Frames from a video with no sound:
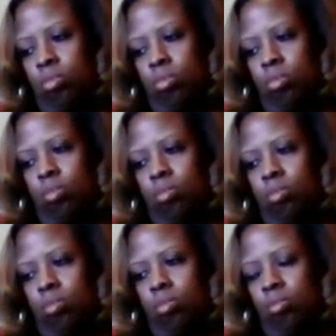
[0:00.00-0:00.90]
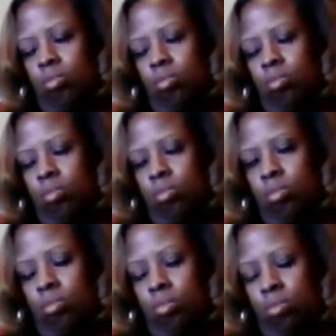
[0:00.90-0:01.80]

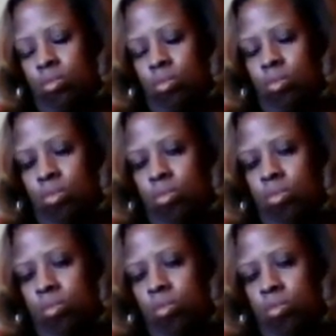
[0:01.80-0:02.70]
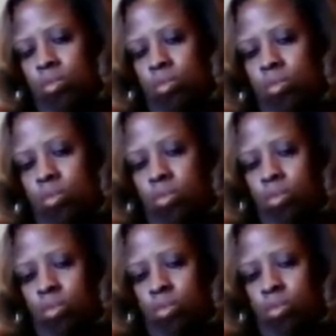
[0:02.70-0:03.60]

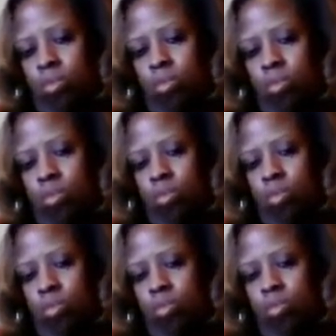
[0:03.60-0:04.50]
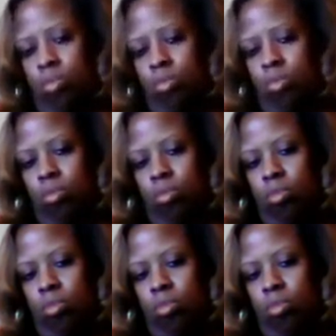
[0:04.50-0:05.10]
The person shown says nothing.